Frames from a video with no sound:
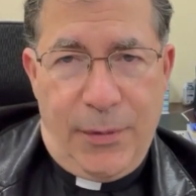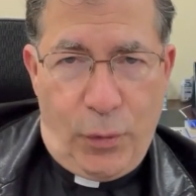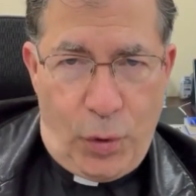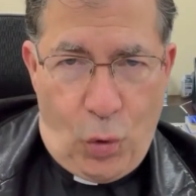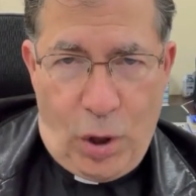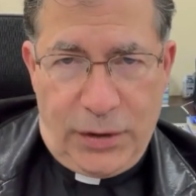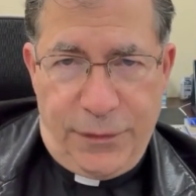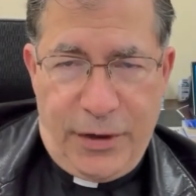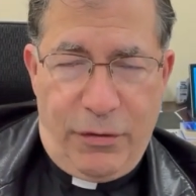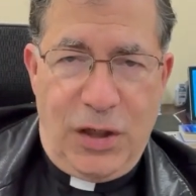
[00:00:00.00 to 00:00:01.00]
and we walked to
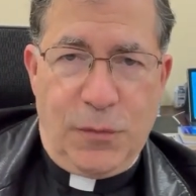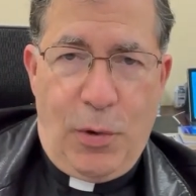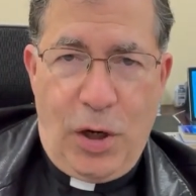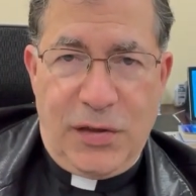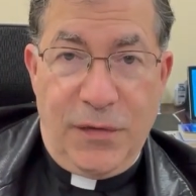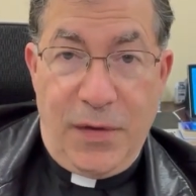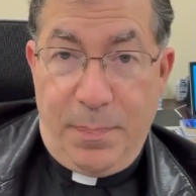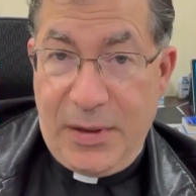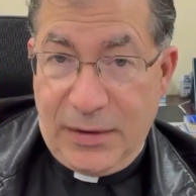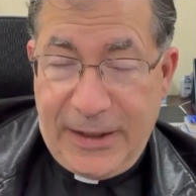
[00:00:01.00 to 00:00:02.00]
various parts of the
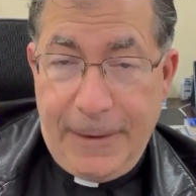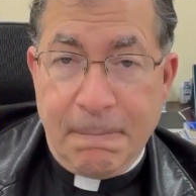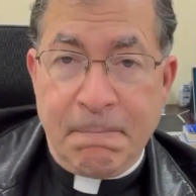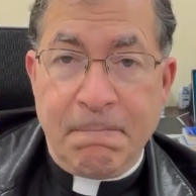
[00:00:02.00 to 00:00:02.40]
building